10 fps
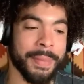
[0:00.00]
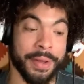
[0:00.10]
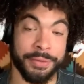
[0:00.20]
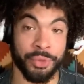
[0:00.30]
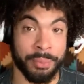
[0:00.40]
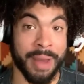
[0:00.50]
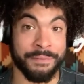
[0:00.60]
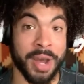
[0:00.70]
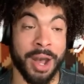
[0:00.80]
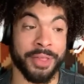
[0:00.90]
My
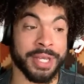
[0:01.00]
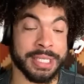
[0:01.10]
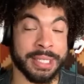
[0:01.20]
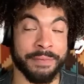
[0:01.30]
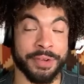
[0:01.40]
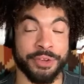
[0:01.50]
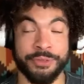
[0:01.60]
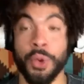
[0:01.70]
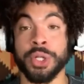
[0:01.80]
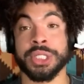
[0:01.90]
father is
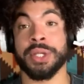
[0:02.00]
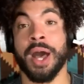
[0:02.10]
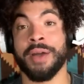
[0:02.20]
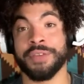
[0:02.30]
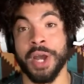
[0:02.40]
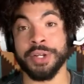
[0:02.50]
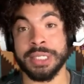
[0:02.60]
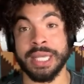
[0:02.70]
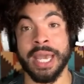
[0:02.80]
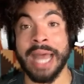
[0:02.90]
74, so y'all have to
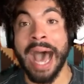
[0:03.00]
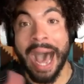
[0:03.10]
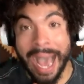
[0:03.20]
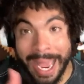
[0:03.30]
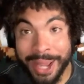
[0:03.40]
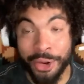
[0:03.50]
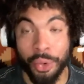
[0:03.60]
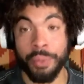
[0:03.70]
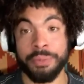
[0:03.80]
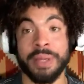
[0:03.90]
understand. I grew
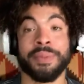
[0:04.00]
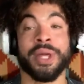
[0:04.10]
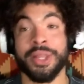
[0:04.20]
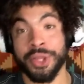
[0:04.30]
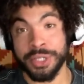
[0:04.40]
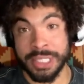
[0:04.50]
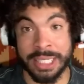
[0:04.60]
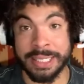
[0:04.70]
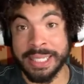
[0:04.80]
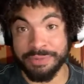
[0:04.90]
up with people in their
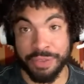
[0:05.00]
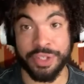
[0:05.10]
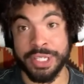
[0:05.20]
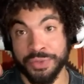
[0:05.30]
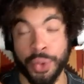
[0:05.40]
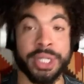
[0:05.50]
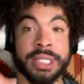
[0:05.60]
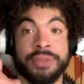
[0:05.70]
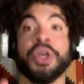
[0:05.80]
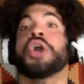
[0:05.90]
60s, 50s, 40s,
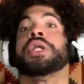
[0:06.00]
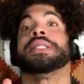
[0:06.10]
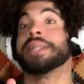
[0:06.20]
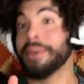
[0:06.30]
and 30s.